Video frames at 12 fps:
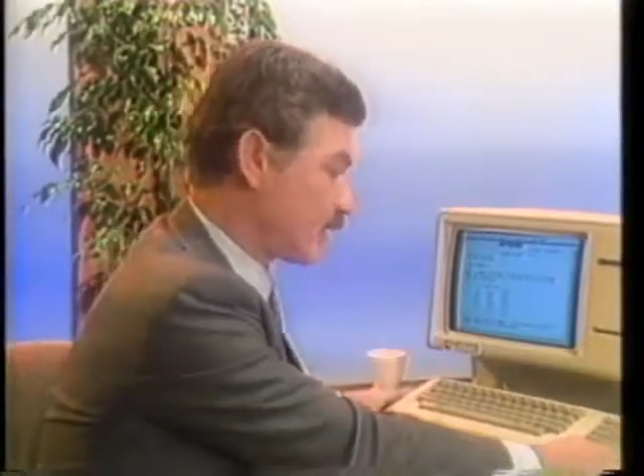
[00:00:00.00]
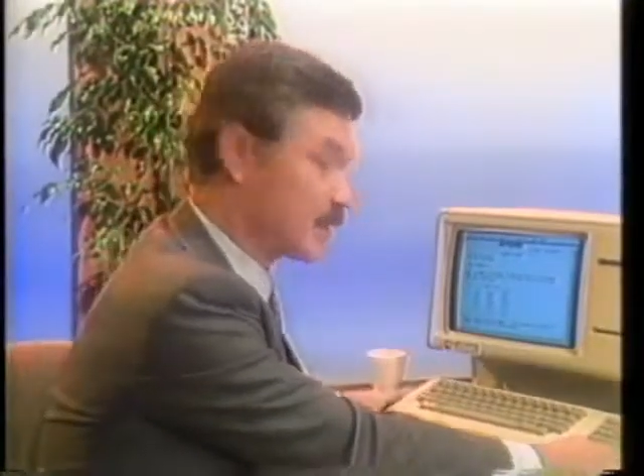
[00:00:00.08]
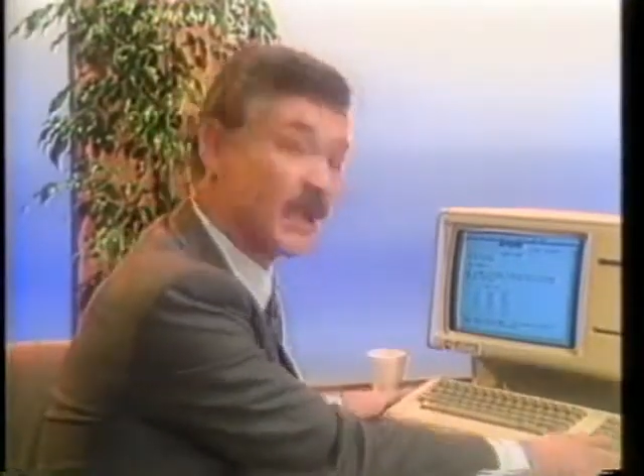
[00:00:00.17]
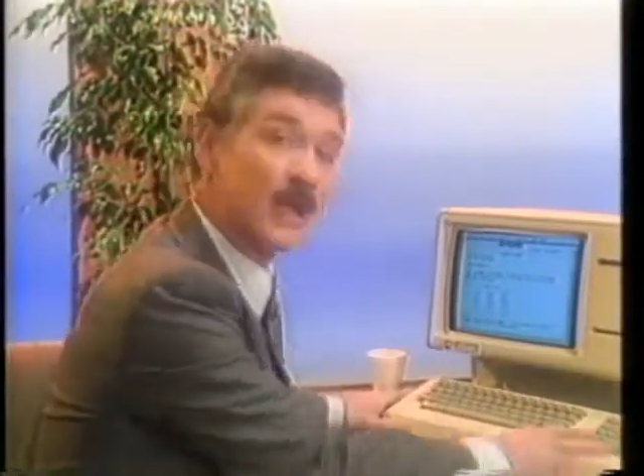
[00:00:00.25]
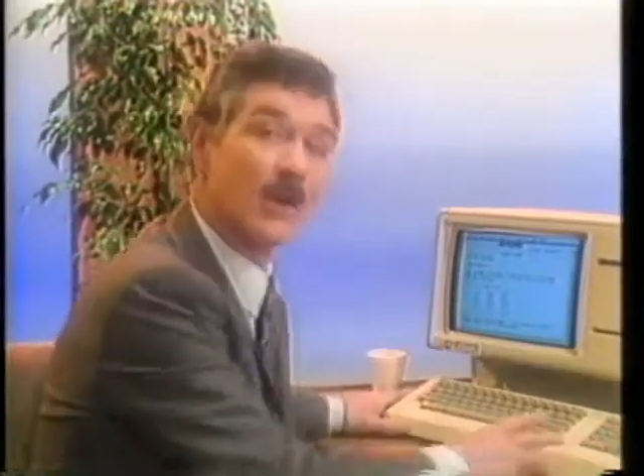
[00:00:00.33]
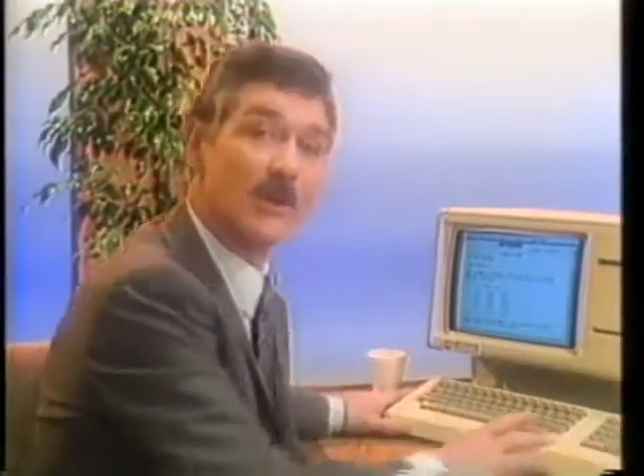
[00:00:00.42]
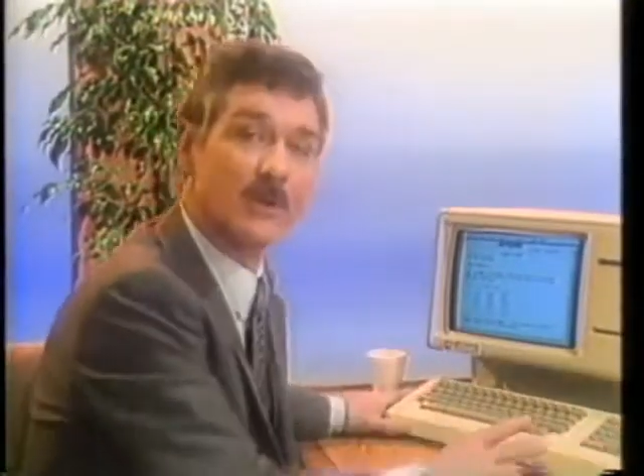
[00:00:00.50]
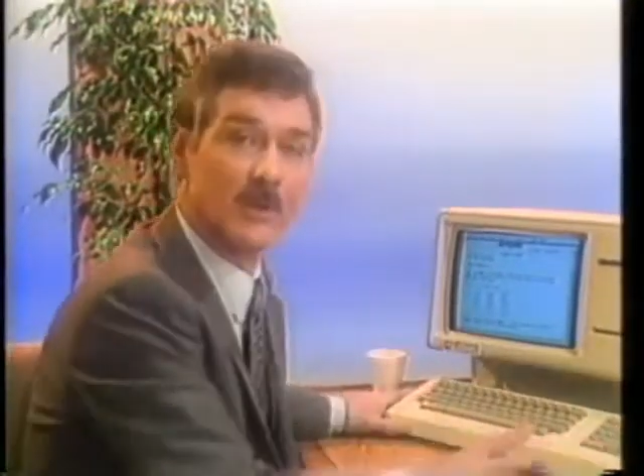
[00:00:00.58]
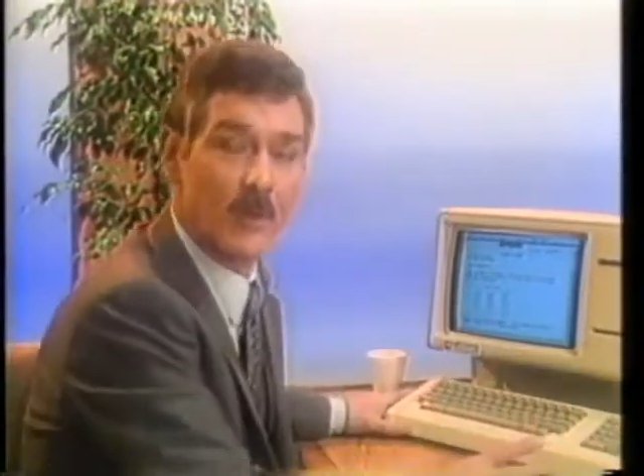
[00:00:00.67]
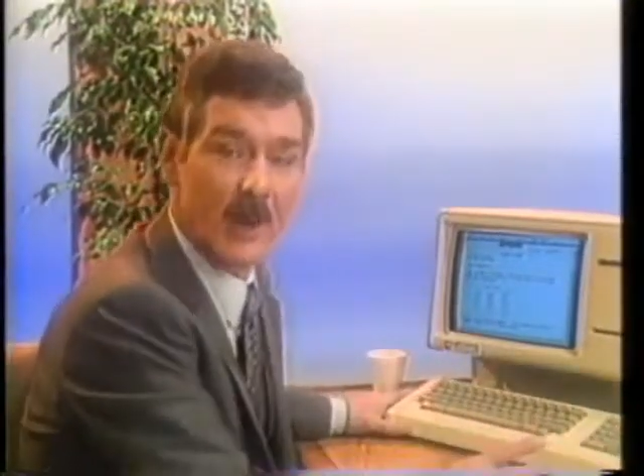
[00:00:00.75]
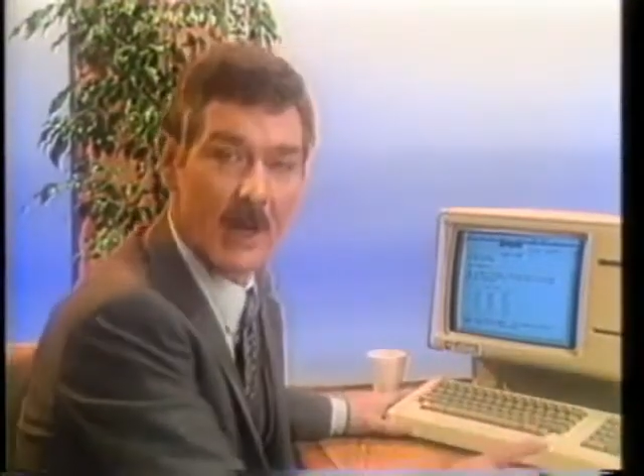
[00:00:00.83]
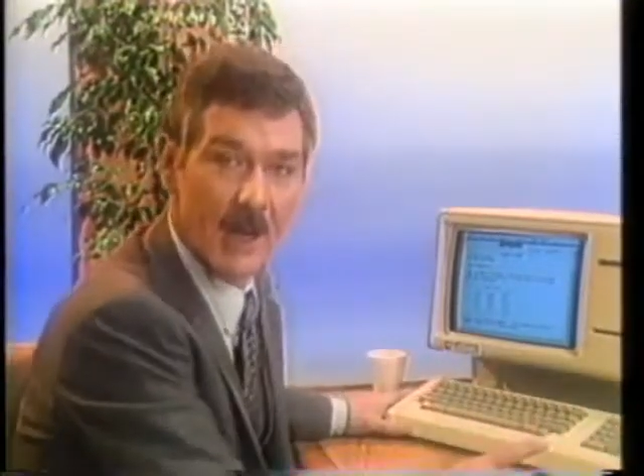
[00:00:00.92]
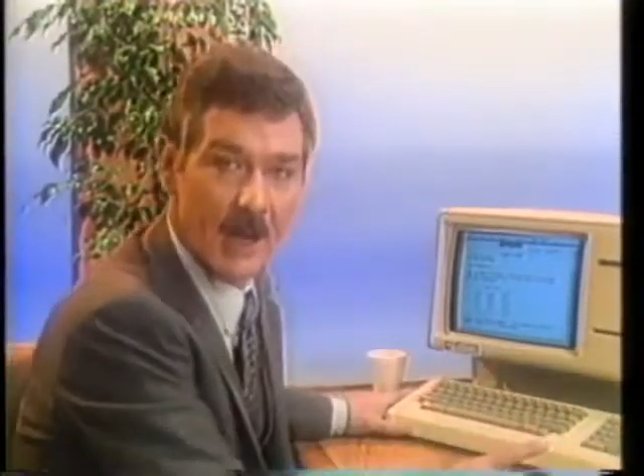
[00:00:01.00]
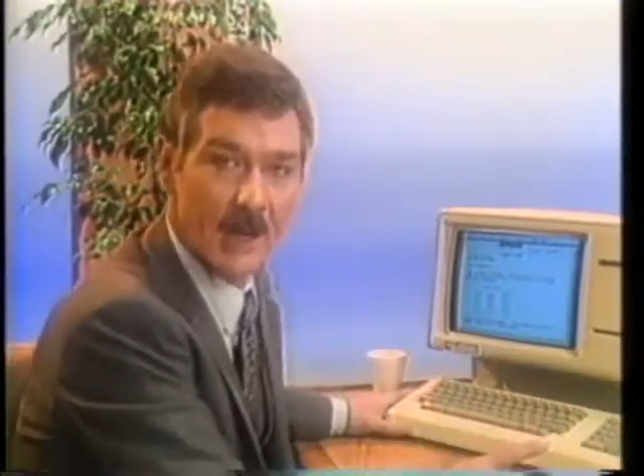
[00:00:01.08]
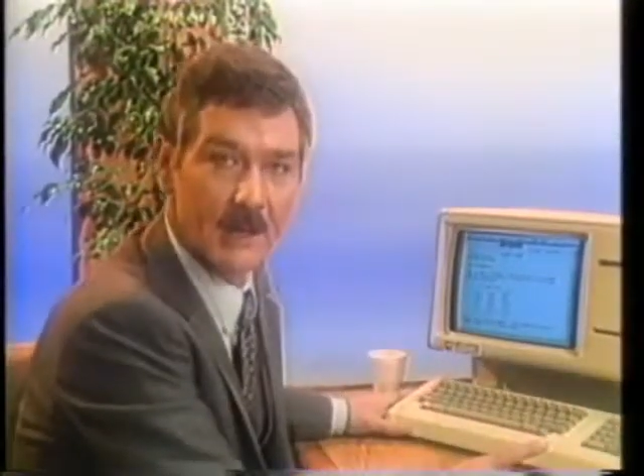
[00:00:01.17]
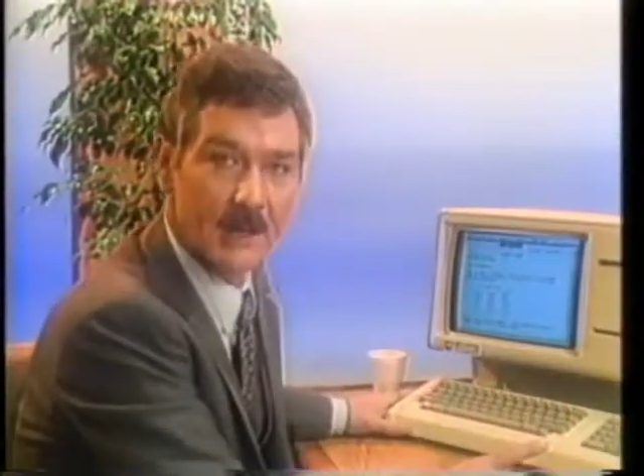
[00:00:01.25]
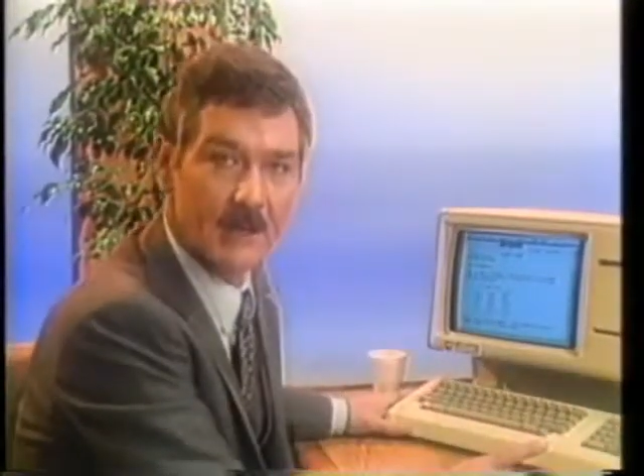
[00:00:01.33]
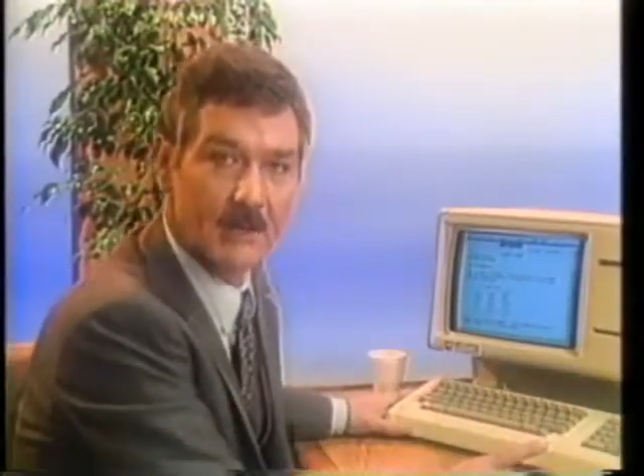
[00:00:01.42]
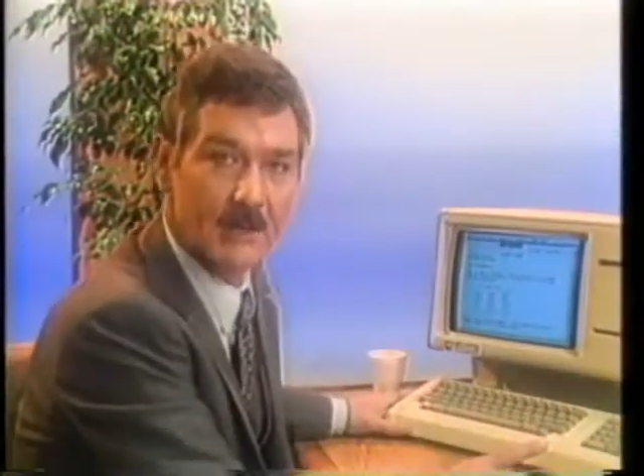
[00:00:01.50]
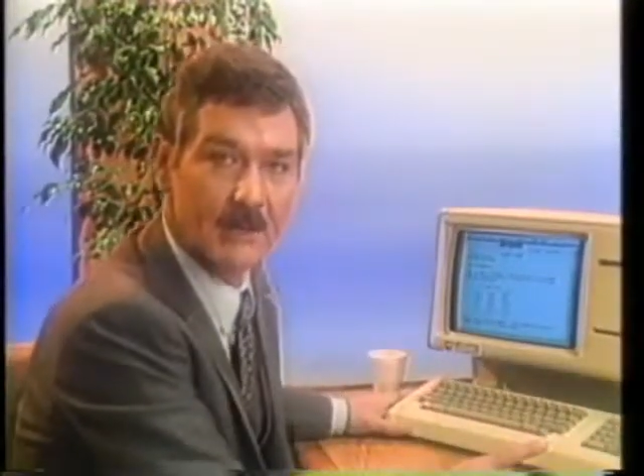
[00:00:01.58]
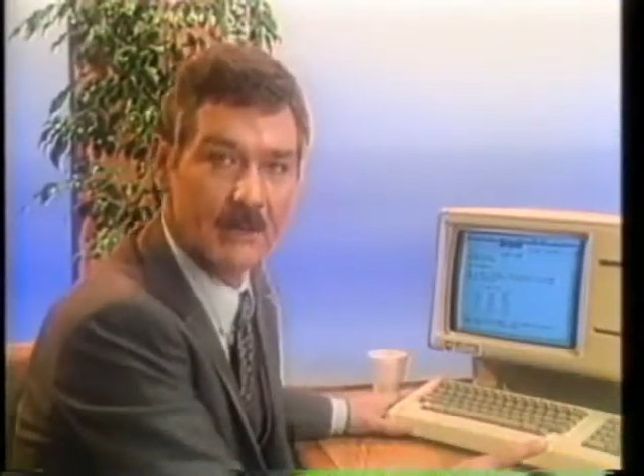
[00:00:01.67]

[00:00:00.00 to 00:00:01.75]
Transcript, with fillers: until it looks the way I like.